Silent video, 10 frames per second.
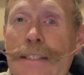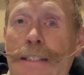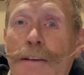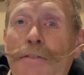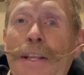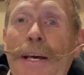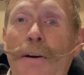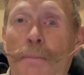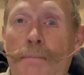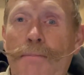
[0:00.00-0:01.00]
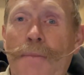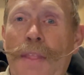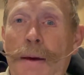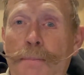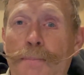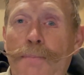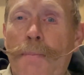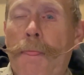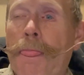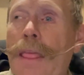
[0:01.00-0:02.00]
definitely help them.
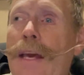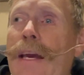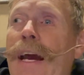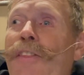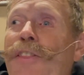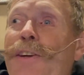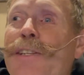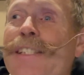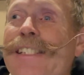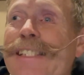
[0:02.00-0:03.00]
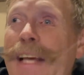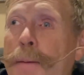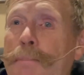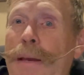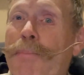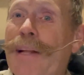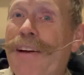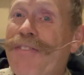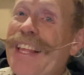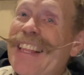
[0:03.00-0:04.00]
And there's some people I
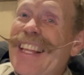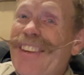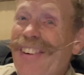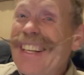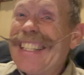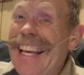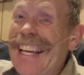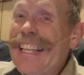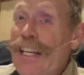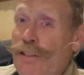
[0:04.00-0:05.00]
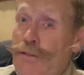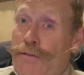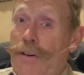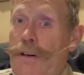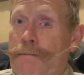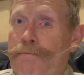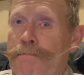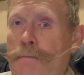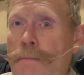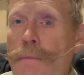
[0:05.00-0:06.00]
think that have already taken that too far.
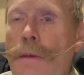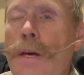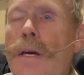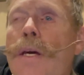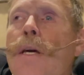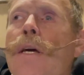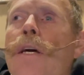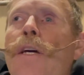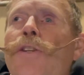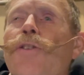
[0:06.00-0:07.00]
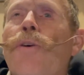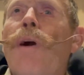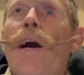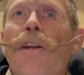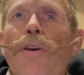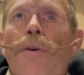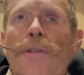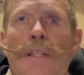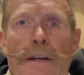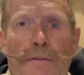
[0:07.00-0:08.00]
So I know
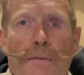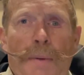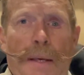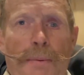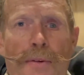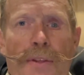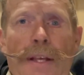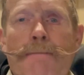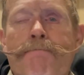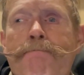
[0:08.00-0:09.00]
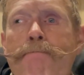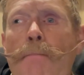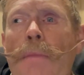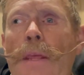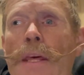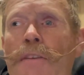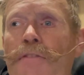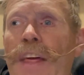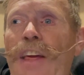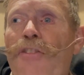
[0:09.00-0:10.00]
several people that if
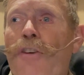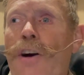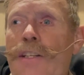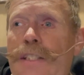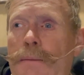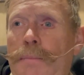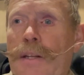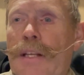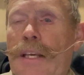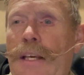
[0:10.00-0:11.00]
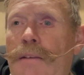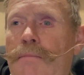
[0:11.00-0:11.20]
they thought somebody